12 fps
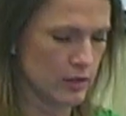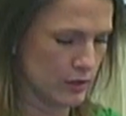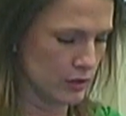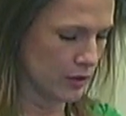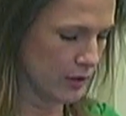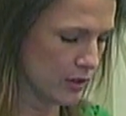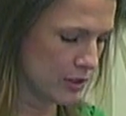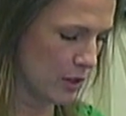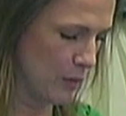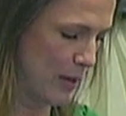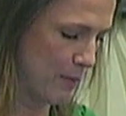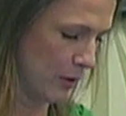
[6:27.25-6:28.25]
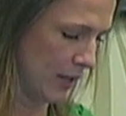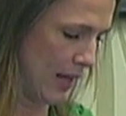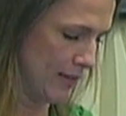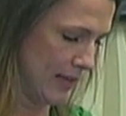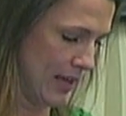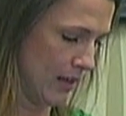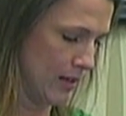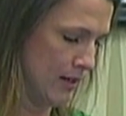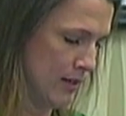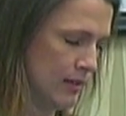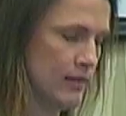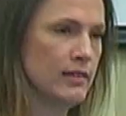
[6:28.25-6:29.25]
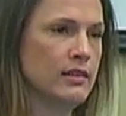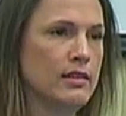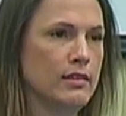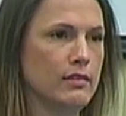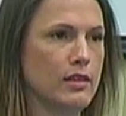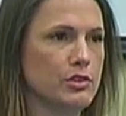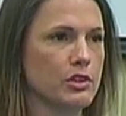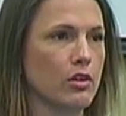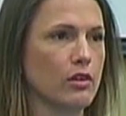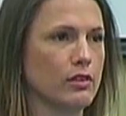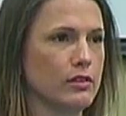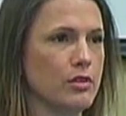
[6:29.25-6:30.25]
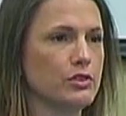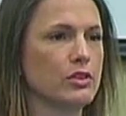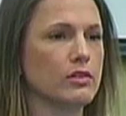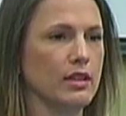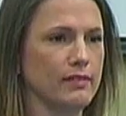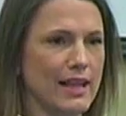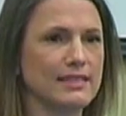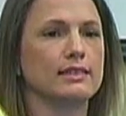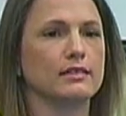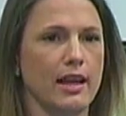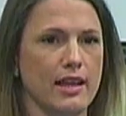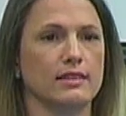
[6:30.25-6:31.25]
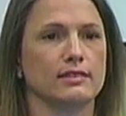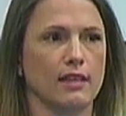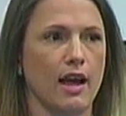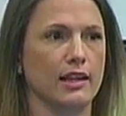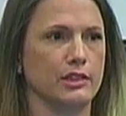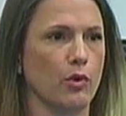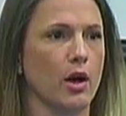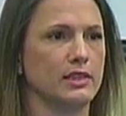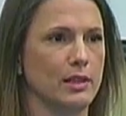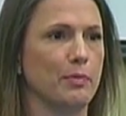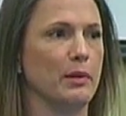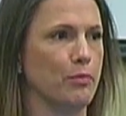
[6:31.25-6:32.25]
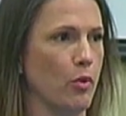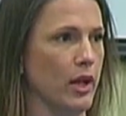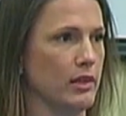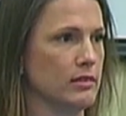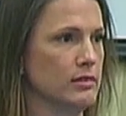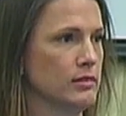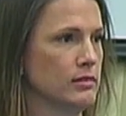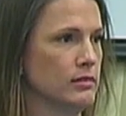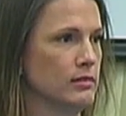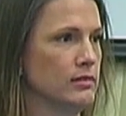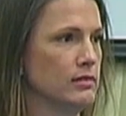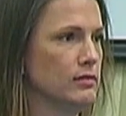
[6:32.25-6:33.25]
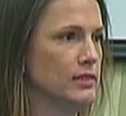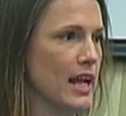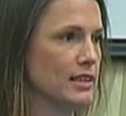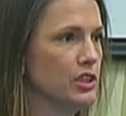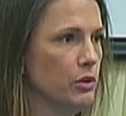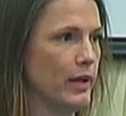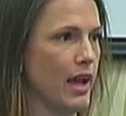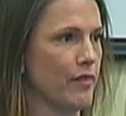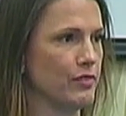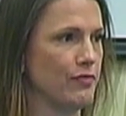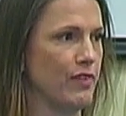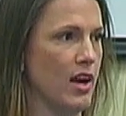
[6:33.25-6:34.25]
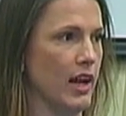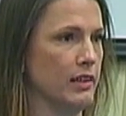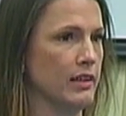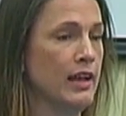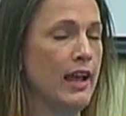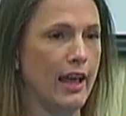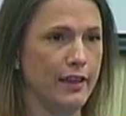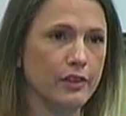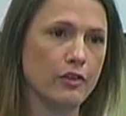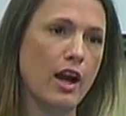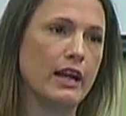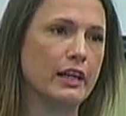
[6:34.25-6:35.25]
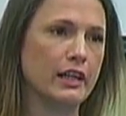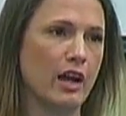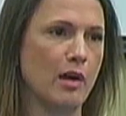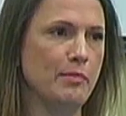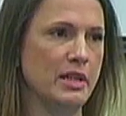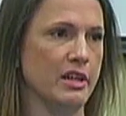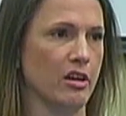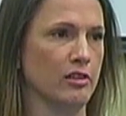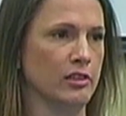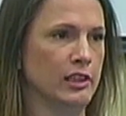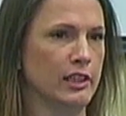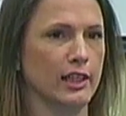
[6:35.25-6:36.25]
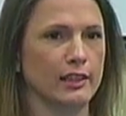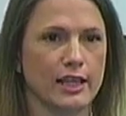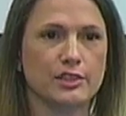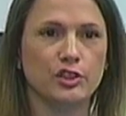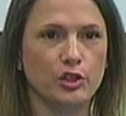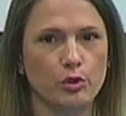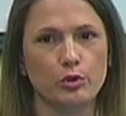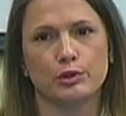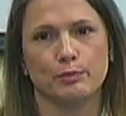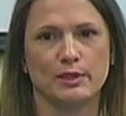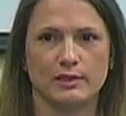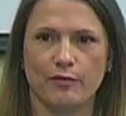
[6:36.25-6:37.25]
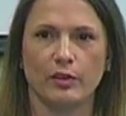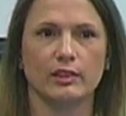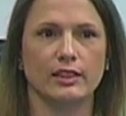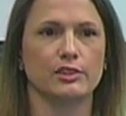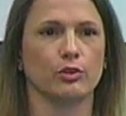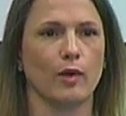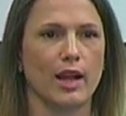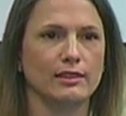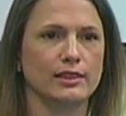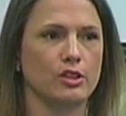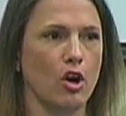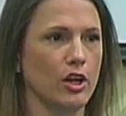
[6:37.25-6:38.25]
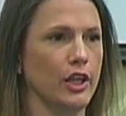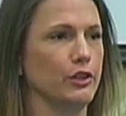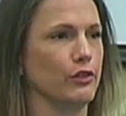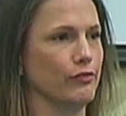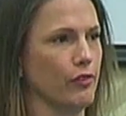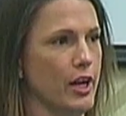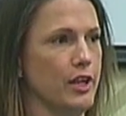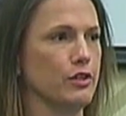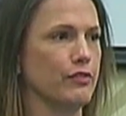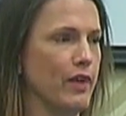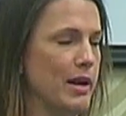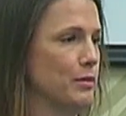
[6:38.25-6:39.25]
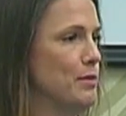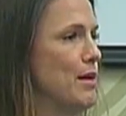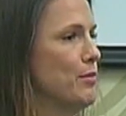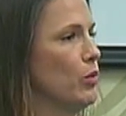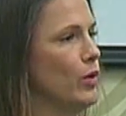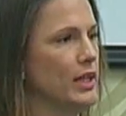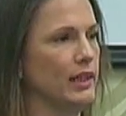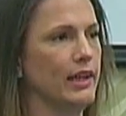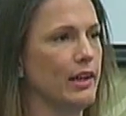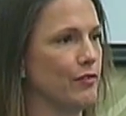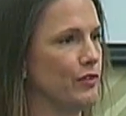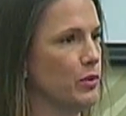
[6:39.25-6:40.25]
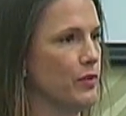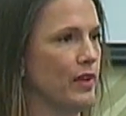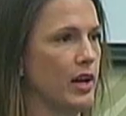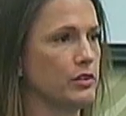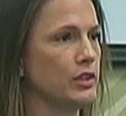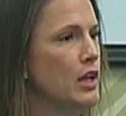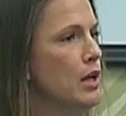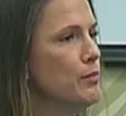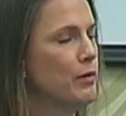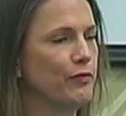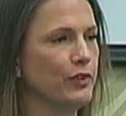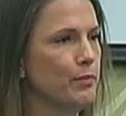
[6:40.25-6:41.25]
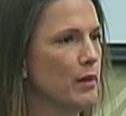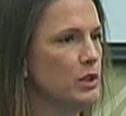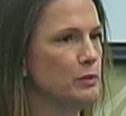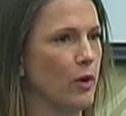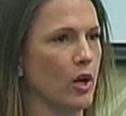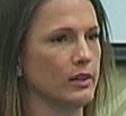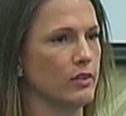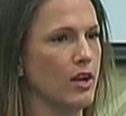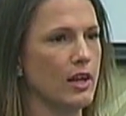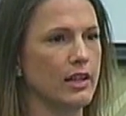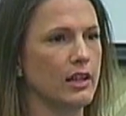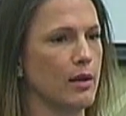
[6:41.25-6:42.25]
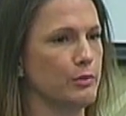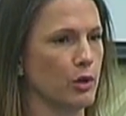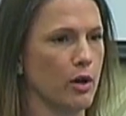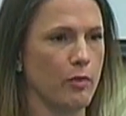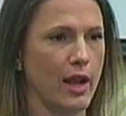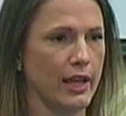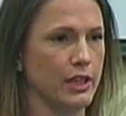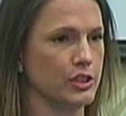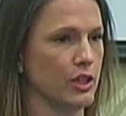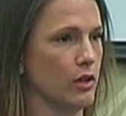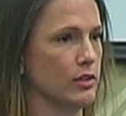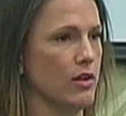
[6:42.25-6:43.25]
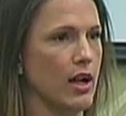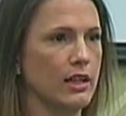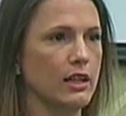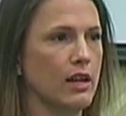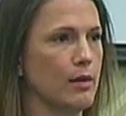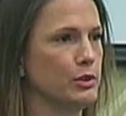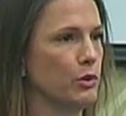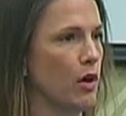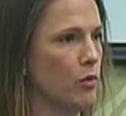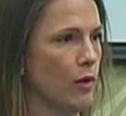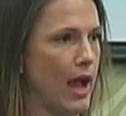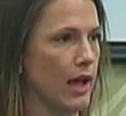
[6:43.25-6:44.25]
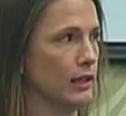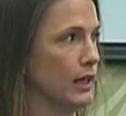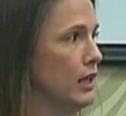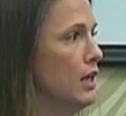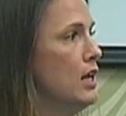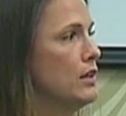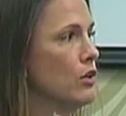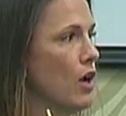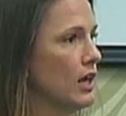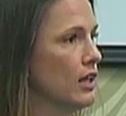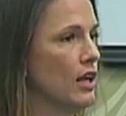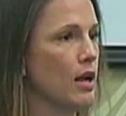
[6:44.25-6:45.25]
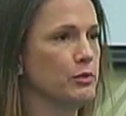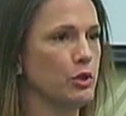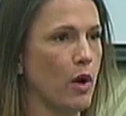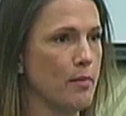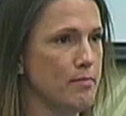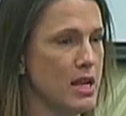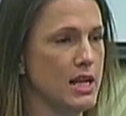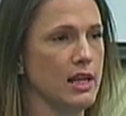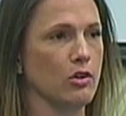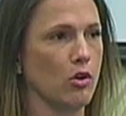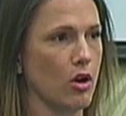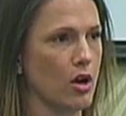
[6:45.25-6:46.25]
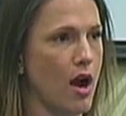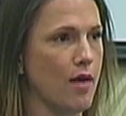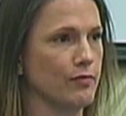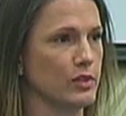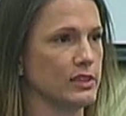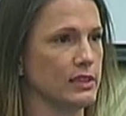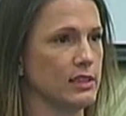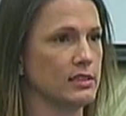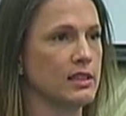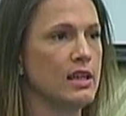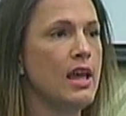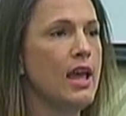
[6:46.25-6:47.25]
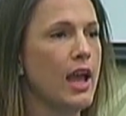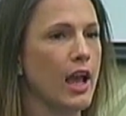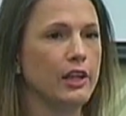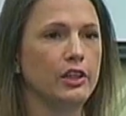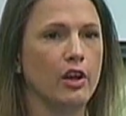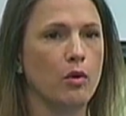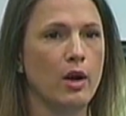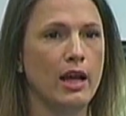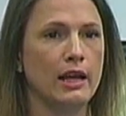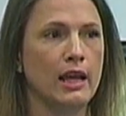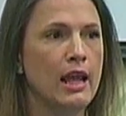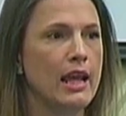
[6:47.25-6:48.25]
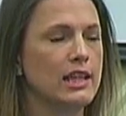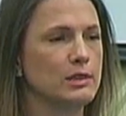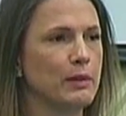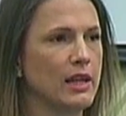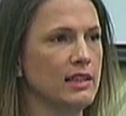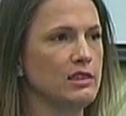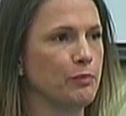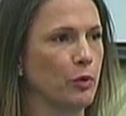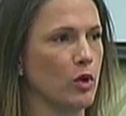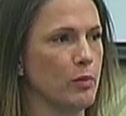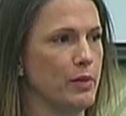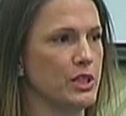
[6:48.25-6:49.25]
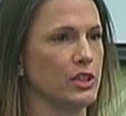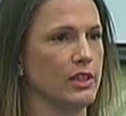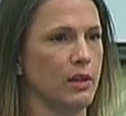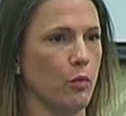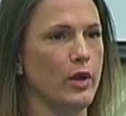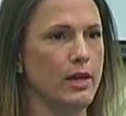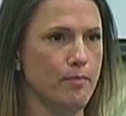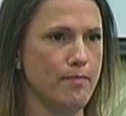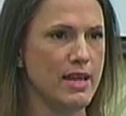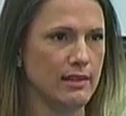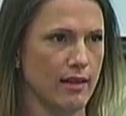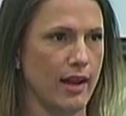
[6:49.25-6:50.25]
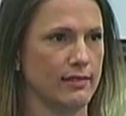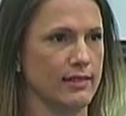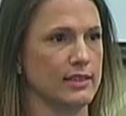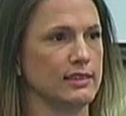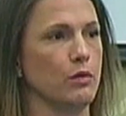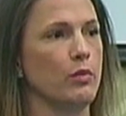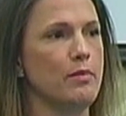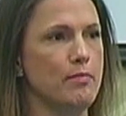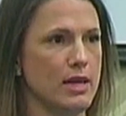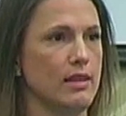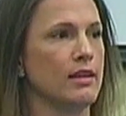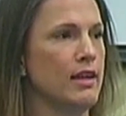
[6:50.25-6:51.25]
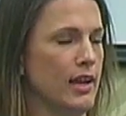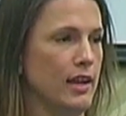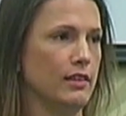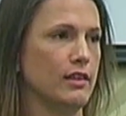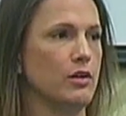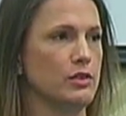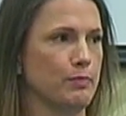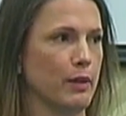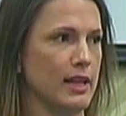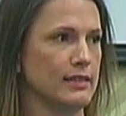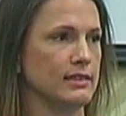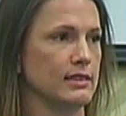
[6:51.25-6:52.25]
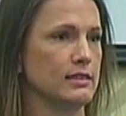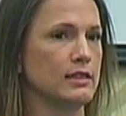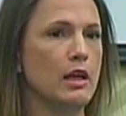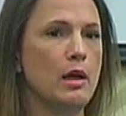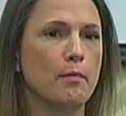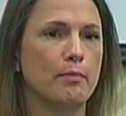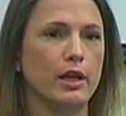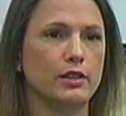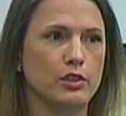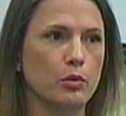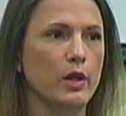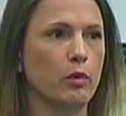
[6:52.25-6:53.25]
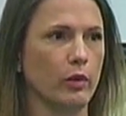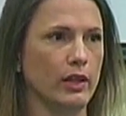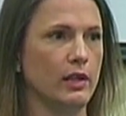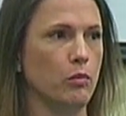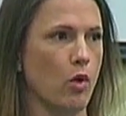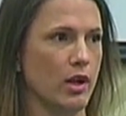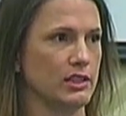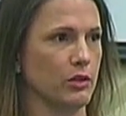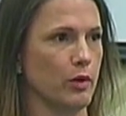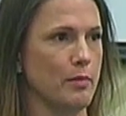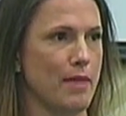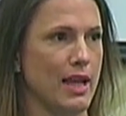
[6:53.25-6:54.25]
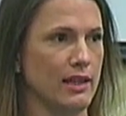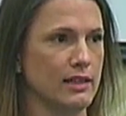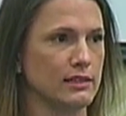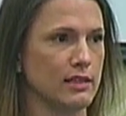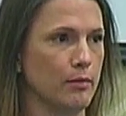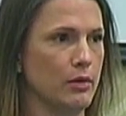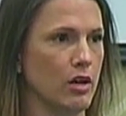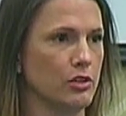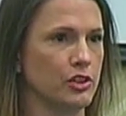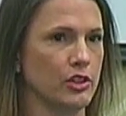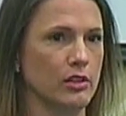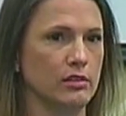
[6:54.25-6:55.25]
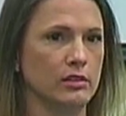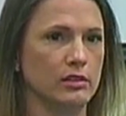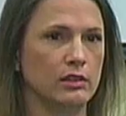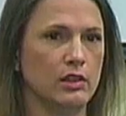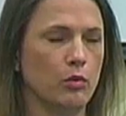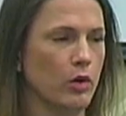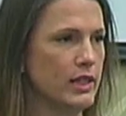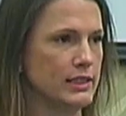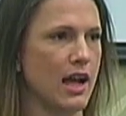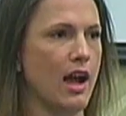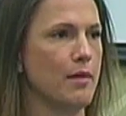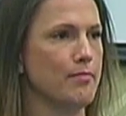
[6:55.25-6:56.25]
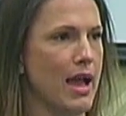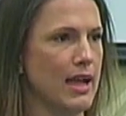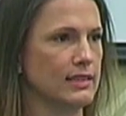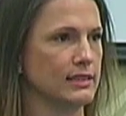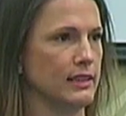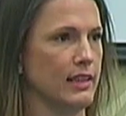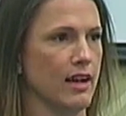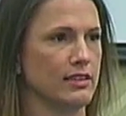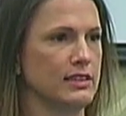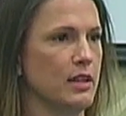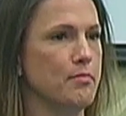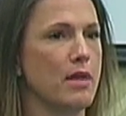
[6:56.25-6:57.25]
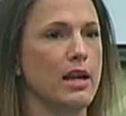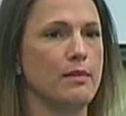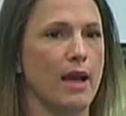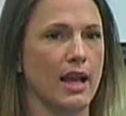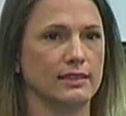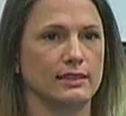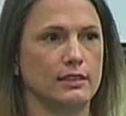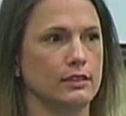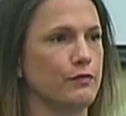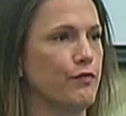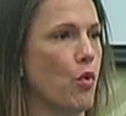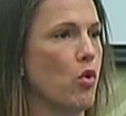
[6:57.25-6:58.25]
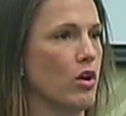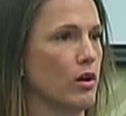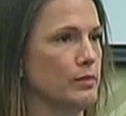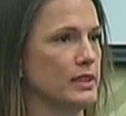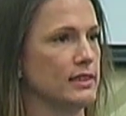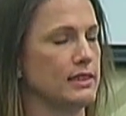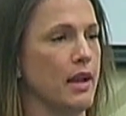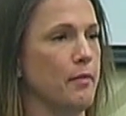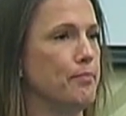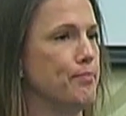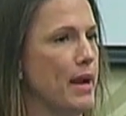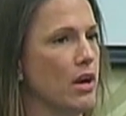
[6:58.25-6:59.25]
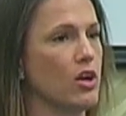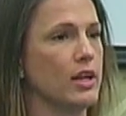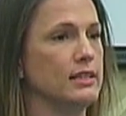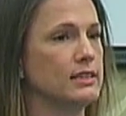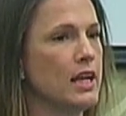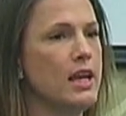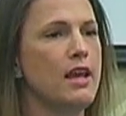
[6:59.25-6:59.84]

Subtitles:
So those are the people that I think, that's the landslide to our tipping point. That's who we have to find. And they're not going to come here unless you specifically directly target your friend, your family member. We can get a few of those. But for the most part, they're not going to come to our reggae show. They're not going to come to our rally. They're not going to come to our meeting or our conferences. And you know what? It's because of prohibition that we meet like this and we meet in those places. But do we really want to remain a subculture? We're in Time magazine now. It's in Money magazine. It's Forbes. It's in Barron's.